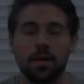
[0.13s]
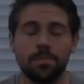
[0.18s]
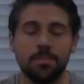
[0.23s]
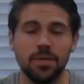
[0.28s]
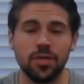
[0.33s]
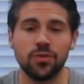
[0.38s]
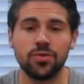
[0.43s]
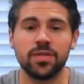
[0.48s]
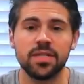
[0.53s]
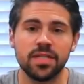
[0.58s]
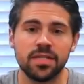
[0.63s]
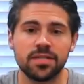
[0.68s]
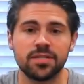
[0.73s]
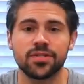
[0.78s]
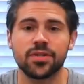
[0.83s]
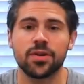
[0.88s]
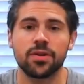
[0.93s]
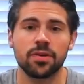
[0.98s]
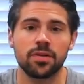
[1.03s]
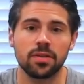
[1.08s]
Immunity
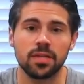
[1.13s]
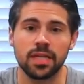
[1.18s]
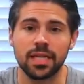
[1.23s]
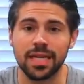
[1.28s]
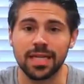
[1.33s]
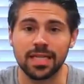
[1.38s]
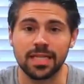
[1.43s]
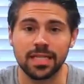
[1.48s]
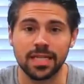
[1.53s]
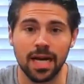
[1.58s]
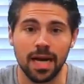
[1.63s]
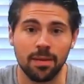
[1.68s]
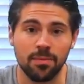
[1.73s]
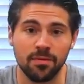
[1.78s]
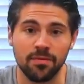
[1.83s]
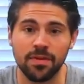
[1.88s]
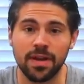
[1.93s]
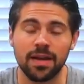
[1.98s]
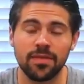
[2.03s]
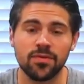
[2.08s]
is currently at the
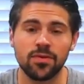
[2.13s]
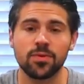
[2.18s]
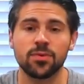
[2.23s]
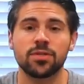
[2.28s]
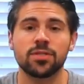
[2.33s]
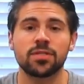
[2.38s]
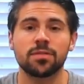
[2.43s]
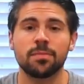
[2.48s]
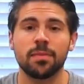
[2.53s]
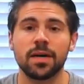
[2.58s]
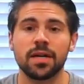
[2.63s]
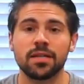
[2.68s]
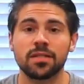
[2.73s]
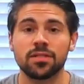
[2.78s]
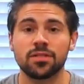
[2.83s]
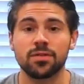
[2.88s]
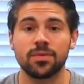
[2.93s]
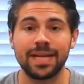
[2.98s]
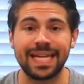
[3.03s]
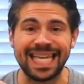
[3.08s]
top of everyone's
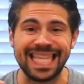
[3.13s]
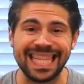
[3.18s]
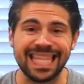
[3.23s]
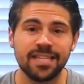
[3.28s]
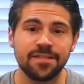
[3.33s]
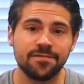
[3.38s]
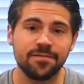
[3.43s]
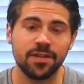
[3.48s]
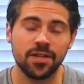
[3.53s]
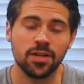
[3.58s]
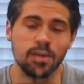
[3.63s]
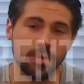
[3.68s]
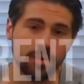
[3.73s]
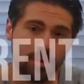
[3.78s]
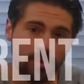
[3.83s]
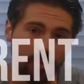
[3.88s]
mind. So in this video, I